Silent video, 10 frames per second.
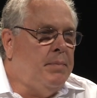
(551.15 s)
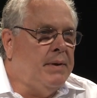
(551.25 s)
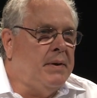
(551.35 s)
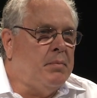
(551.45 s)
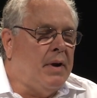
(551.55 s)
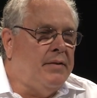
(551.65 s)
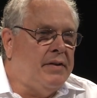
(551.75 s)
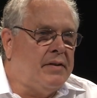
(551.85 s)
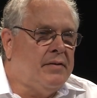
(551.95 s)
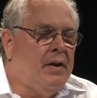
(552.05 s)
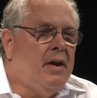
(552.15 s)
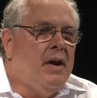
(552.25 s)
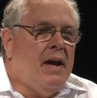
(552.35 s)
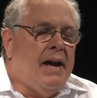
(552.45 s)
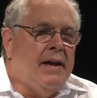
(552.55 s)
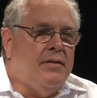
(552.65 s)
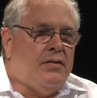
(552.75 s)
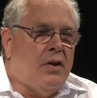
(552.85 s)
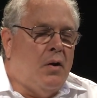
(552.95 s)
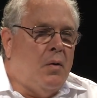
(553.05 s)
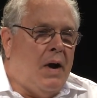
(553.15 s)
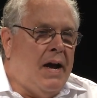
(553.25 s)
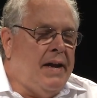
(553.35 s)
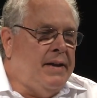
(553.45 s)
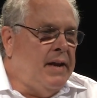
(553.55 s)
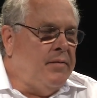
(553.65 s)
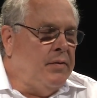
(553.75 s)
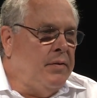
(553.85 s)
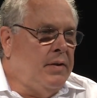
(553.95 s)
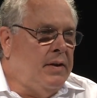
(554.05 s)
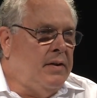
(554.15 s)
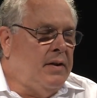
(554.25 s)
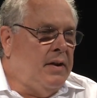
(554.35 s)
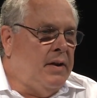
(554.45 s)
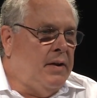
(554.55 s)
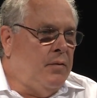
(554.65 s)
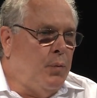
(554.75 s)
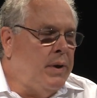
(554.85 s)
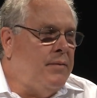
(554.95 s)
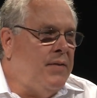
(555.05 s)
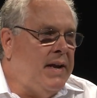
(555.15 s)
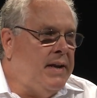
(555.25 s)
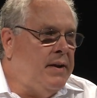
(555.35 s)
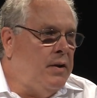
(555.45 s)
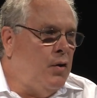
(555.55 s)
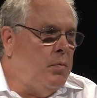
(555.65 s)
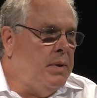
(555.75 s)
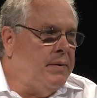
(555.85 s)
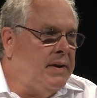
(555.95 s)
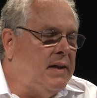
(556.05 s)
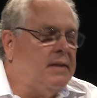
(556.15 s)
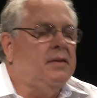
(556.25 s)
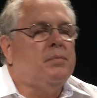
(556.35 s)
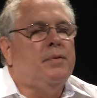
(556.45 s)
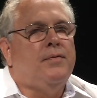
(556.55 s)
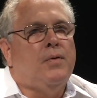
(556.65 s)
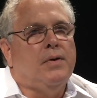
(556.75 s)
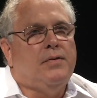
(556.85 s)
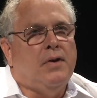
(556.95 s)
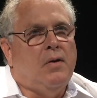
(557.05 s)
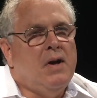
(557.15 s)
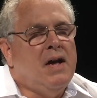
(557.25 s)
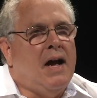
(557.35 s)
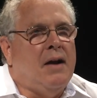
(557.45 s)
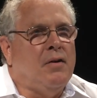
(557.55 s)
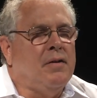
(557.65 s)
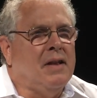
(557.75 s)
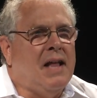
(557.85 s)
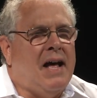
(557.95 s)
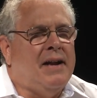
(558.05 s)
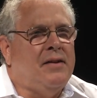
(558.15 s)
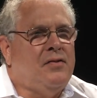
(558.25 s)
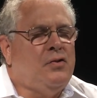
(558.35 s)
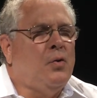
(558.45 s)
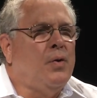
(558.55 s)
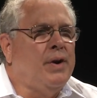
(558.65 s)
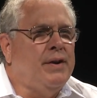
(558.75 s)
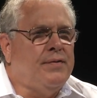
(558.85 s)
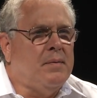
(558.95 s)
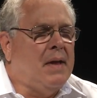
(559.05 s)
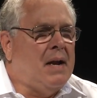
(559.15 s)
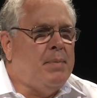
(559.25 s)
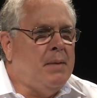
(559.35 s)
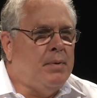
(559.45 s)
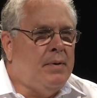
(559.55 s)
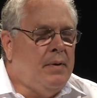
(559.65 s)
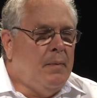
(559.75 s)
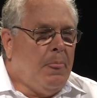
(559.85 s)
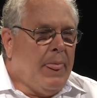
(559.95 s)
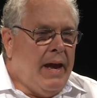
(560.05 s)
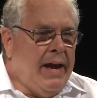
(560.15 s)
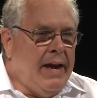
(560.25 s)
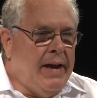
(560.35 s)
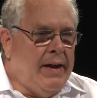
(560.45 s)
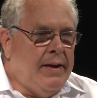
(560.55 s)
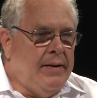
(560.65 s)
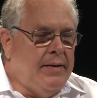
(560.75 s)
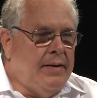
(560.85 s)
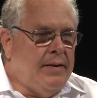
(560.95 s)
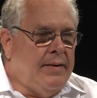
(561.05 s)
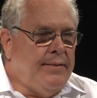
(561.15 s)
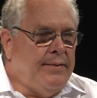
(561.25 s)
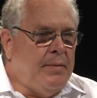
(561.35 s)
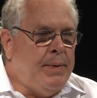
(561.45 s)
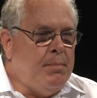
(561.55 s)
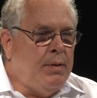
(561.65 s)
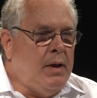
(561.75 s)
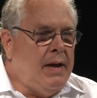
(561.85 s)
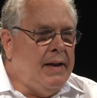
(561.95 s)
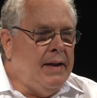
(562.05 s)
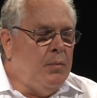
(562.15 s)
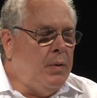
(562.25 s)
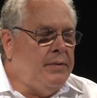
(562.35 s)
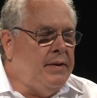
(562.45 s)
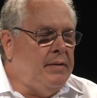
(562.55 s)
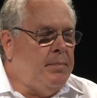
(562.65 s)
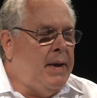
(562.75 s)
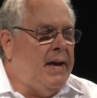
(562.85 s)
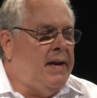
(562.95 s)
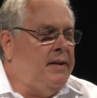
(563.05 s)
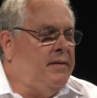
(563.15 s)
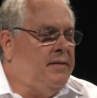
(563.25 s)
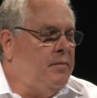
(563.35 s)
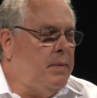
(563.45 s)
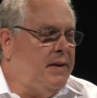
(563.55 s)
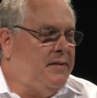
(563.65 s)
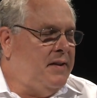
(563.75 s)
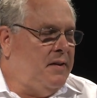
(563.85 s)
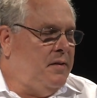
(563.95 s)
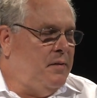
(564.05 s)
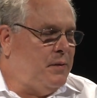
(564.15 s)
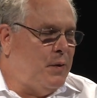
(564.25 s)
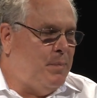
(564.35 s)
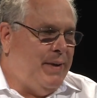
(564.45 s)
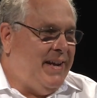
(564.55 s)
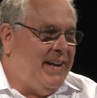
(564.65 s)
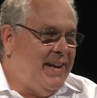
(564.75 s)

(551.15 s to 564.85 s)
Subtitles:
building projects. And so I had never renovated an old building like this before. So I heard a lot of stories from a lot of people. And to be blunt, it wasn't as bad as everybody said it was going to be.